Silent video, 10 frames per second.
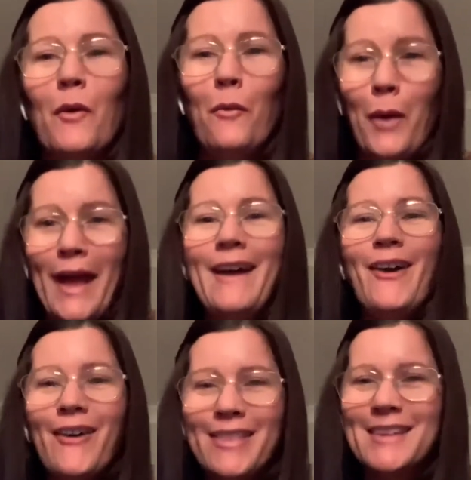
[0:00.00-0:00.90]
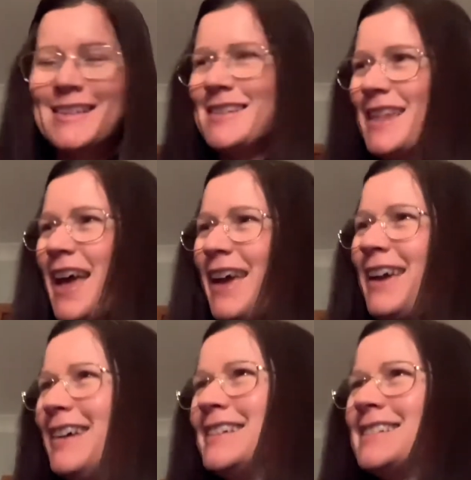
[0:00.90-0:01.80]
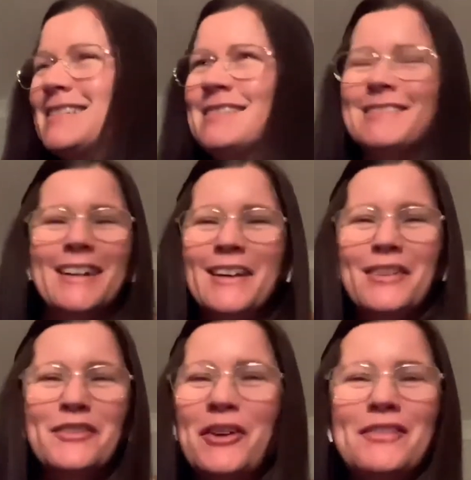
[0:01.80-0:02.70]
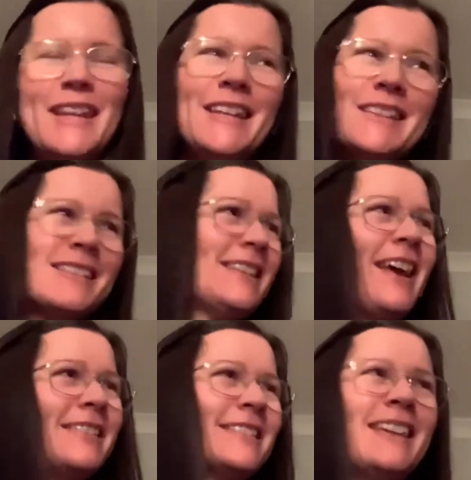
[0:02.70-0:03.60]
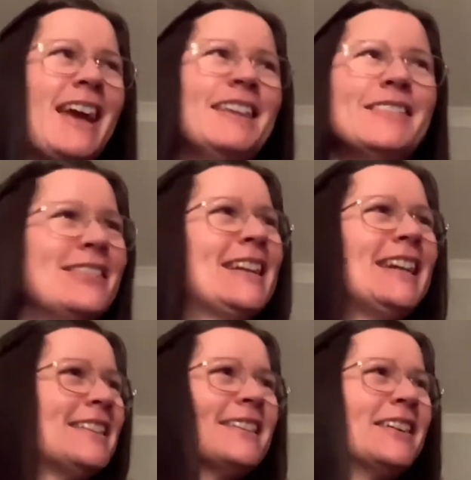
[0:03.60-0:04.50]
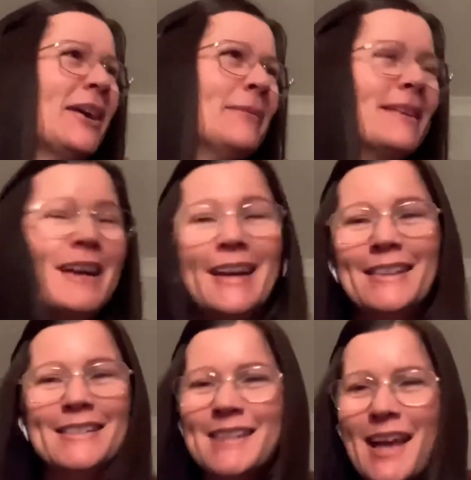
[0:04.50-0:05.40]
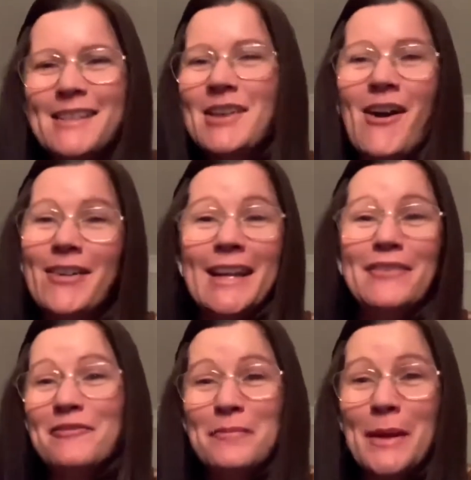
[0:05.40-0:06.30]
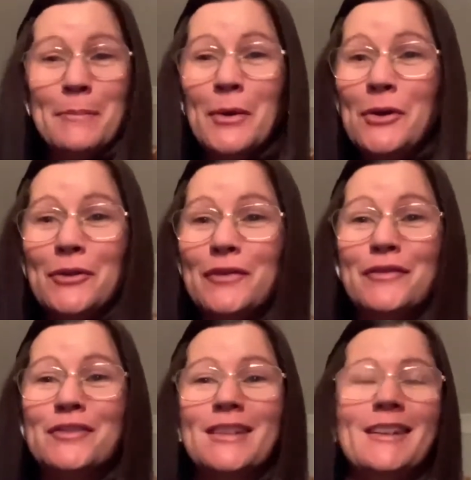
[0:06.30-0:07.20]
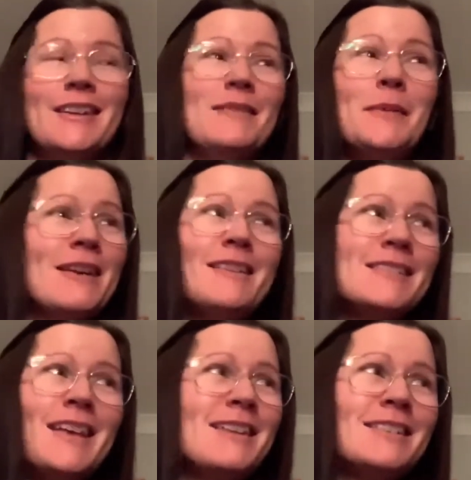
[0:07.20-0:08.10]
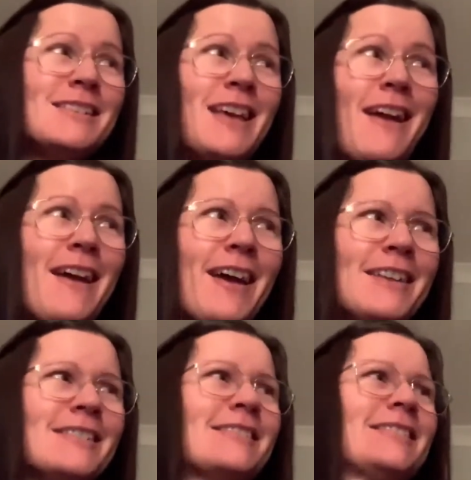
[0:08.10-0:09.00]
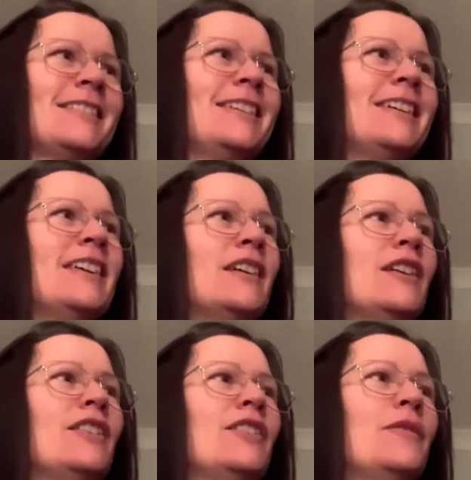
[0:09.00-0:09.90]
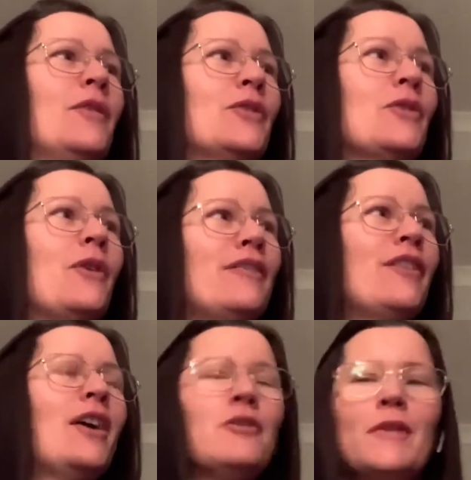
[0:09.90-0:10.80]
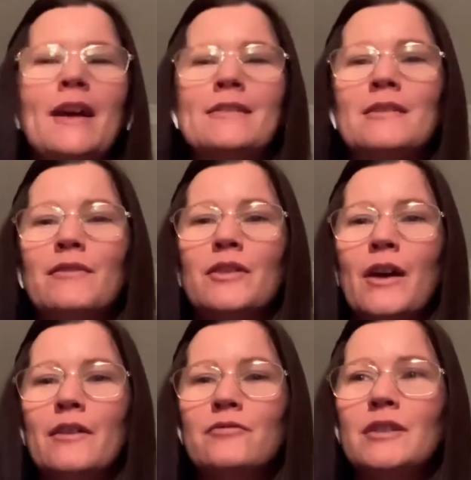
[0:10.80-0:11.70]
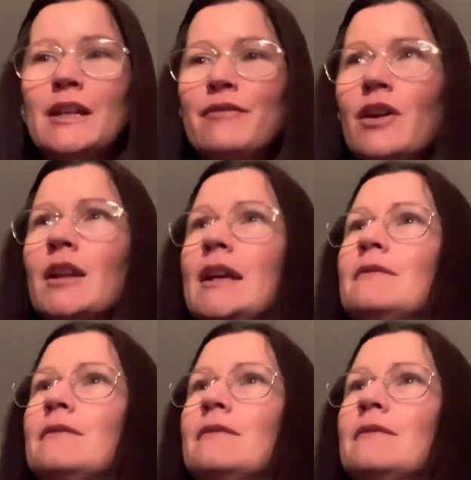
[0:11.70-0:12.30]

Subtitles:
Where are the stairs? I don't need the stairs to get into a kitchen cupboard. The stairs can't even be moved because they're stairs. So I find all that stuff kind of really funny.